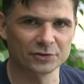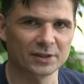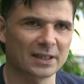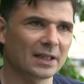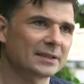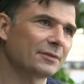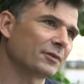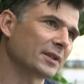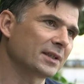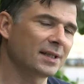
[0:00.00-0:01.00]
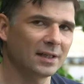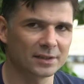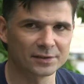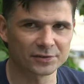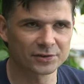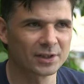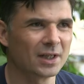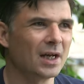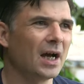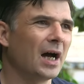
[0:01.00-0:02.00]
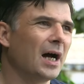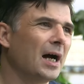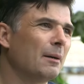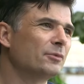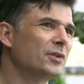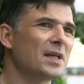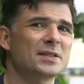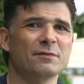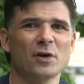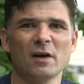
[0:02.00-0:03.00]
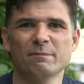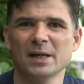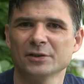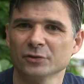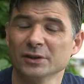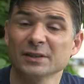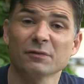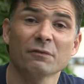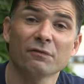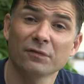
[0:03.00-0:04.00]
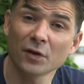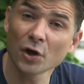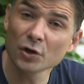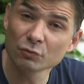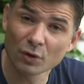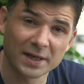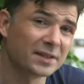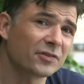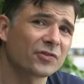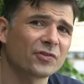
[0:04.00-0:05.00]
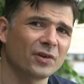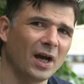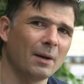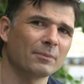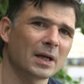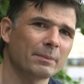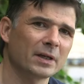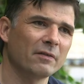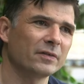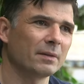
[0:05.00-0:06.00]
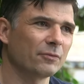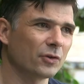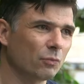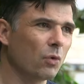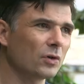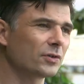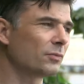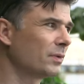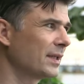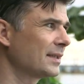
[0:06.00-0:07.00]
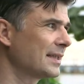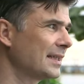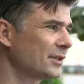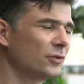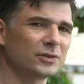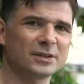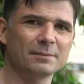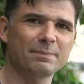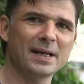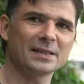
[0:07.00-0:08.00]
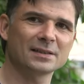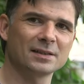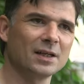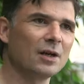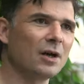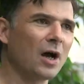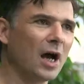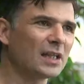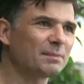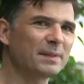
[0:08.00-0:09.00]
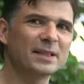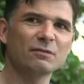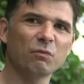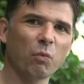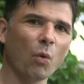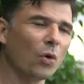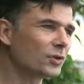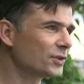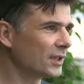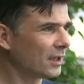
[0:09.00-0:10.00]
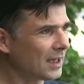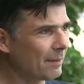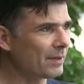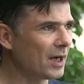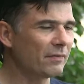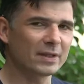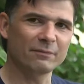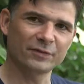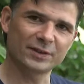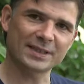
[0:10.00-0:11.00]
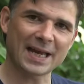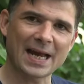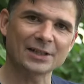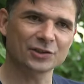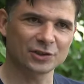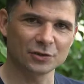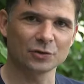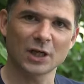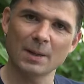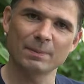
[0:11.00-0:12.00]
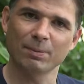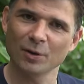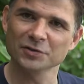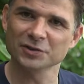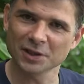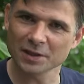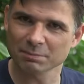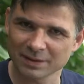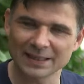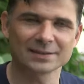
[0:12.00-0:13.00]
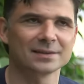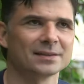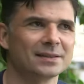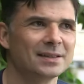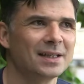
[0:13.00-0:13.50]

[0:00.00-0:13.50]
Do they like different colours? Do they survive better at different flow rates coming over them? So what with their tentacles is the best speed of water coming over them to catch little copepods and other plankton?